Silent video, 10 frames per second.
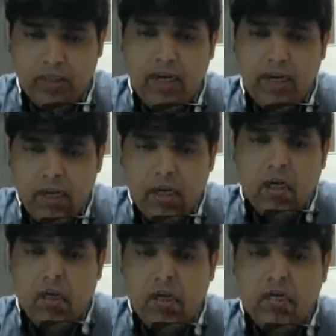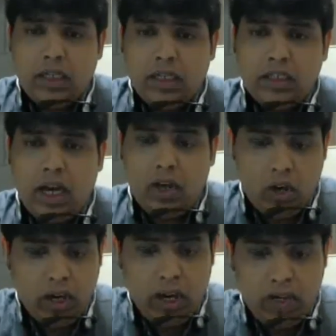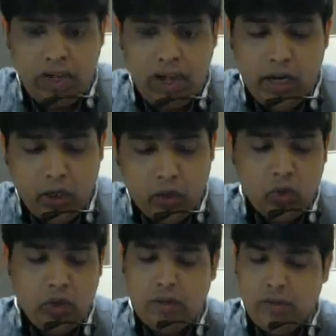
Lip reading: Cover that. Just start on. We are in.